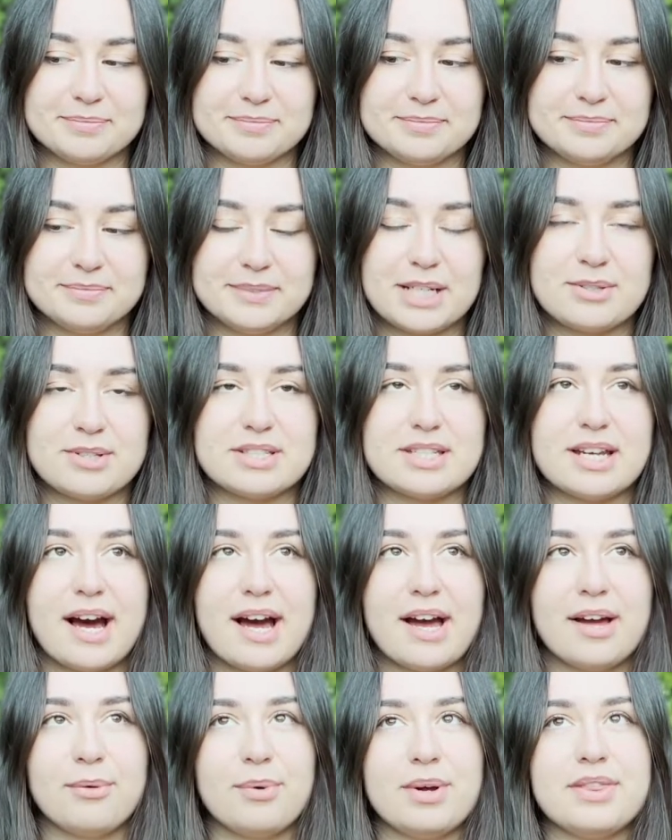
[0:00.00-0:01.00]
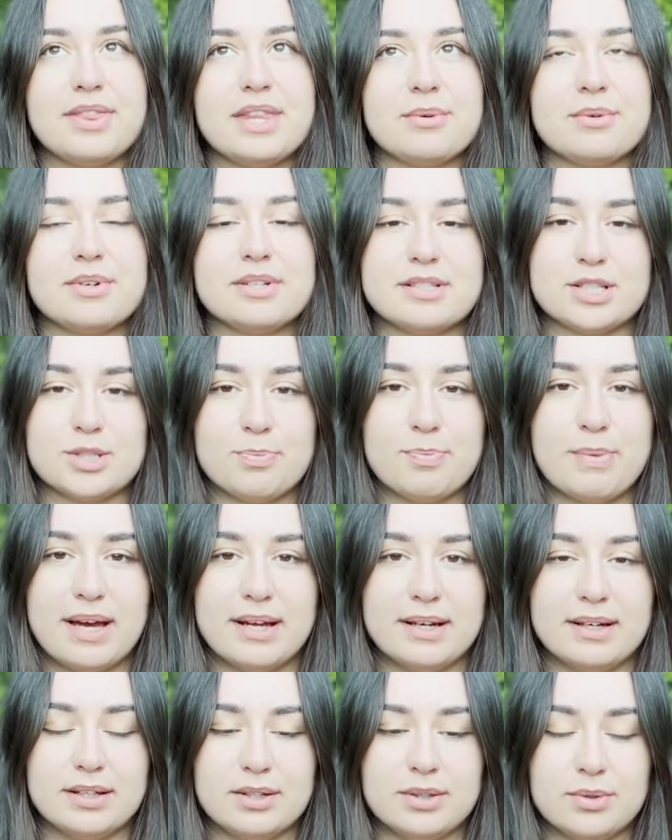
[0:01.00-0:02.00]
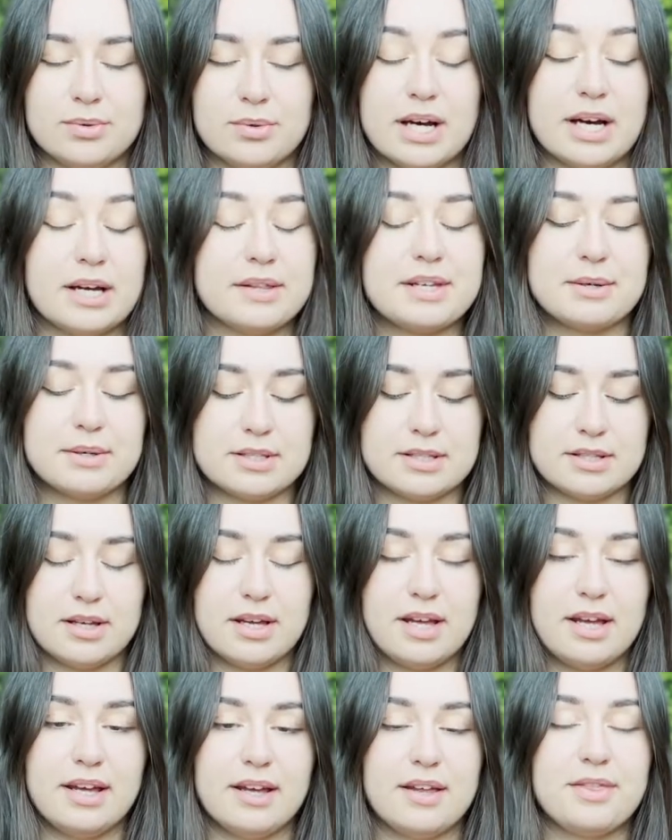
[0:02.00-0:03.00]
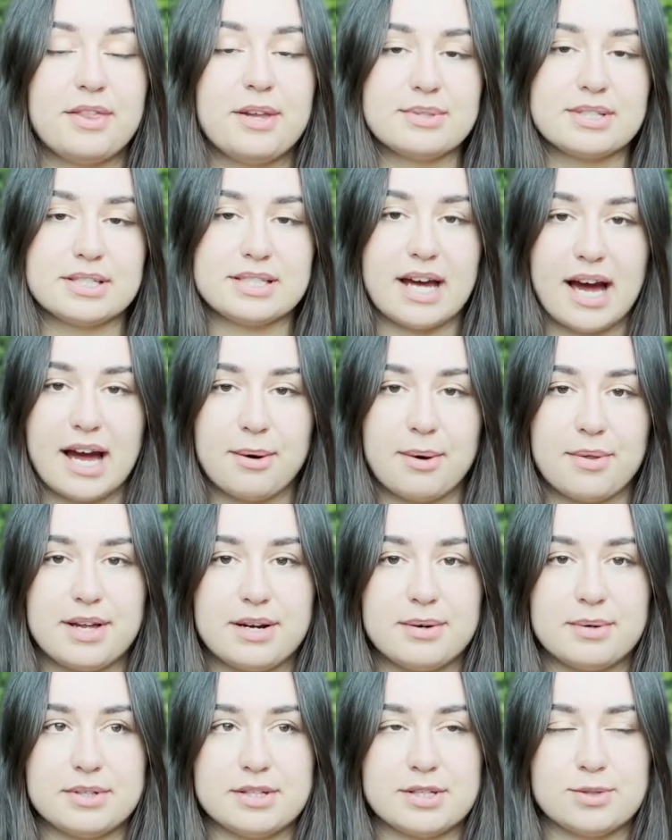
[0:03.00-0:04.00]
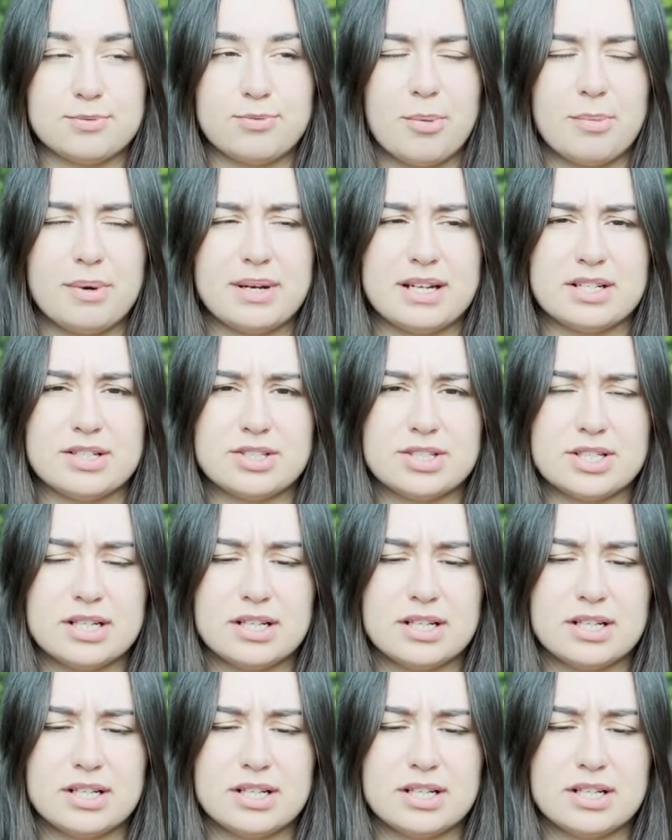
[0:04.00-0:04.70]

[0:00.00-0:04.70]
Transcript: there was a time when there was this man, there was a time when there was this woman, and she